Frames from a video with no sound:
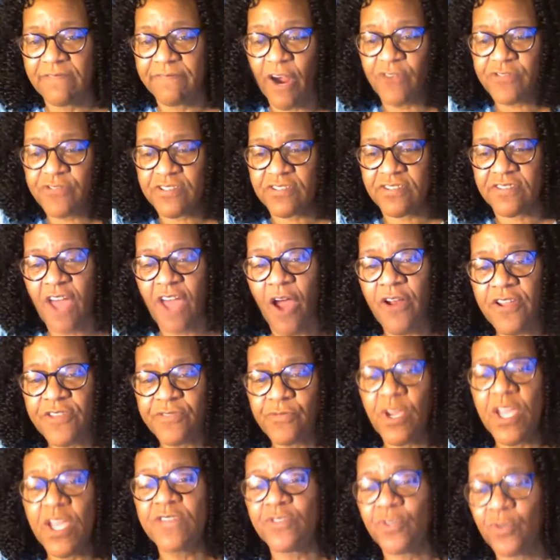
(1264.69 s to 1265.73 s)
Verses
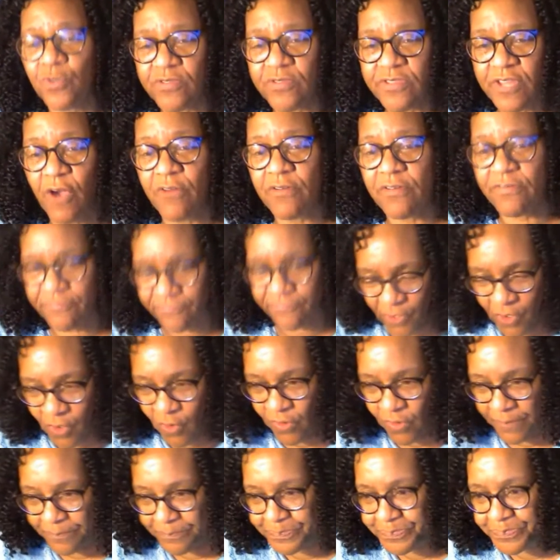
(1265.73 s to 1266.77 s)
33 through
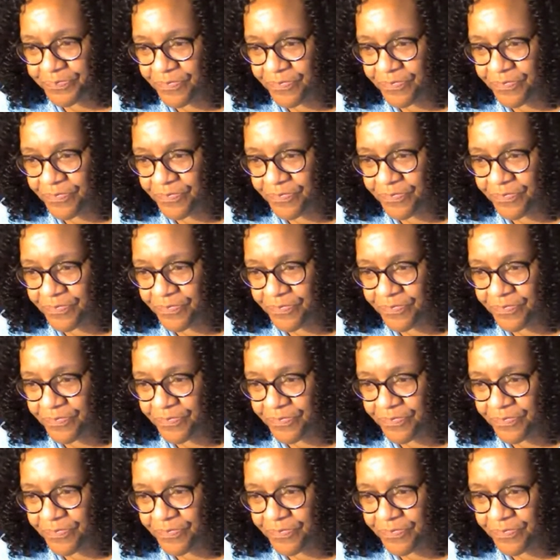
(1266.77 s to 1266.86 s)
34.